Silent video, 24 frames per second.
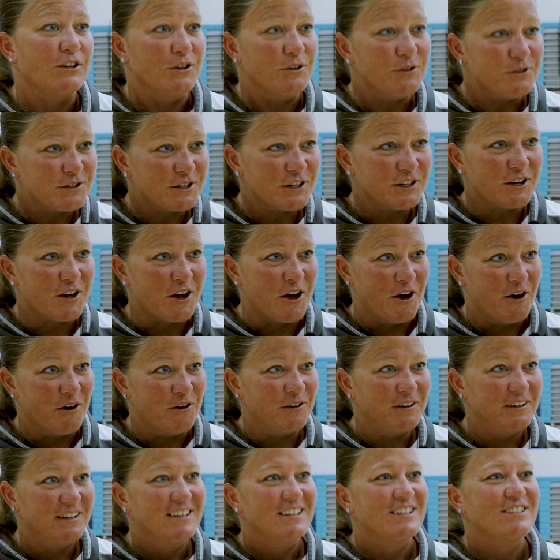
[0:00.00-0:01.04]
You should
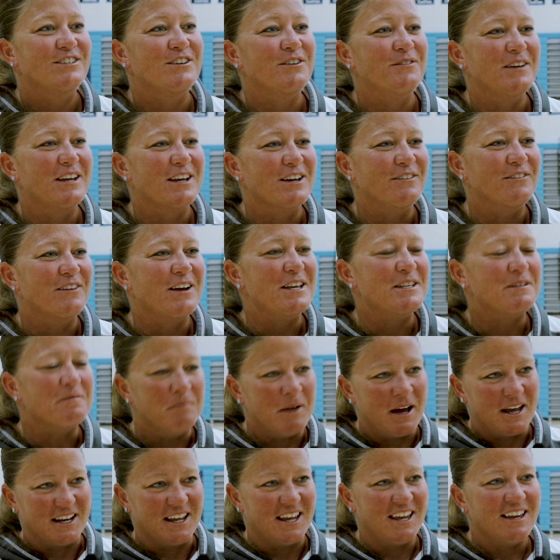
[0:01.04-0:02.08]
go so we can raise
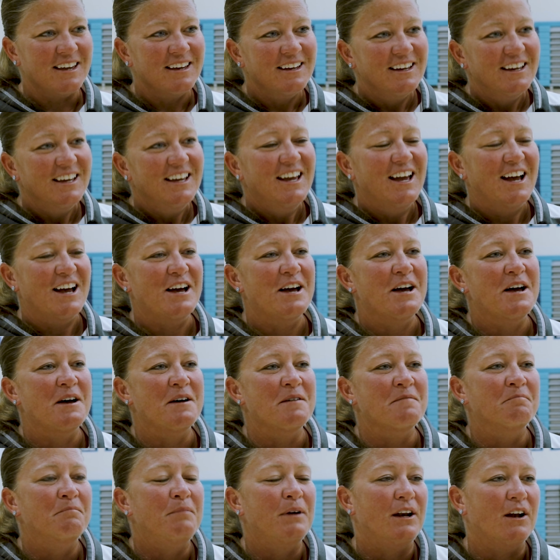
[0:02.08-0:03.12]
money,
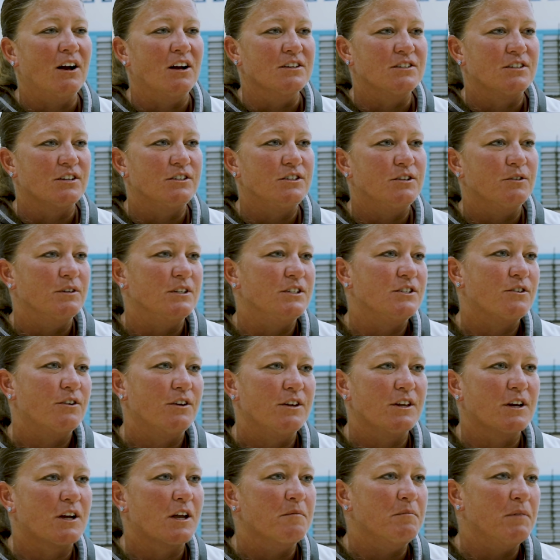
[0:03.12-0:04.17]
um, but also to enjoy
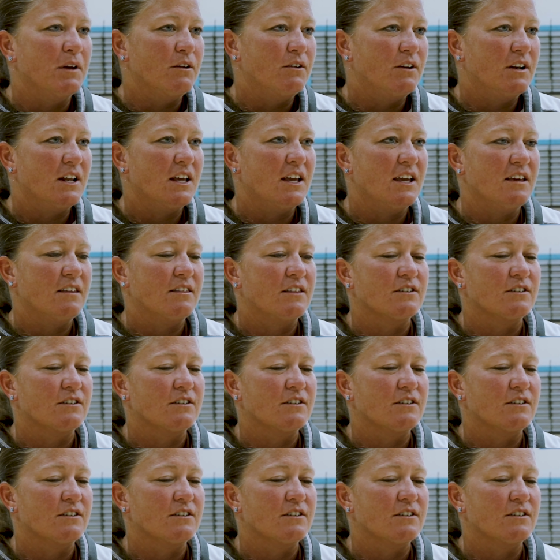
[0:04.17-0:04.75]
the community.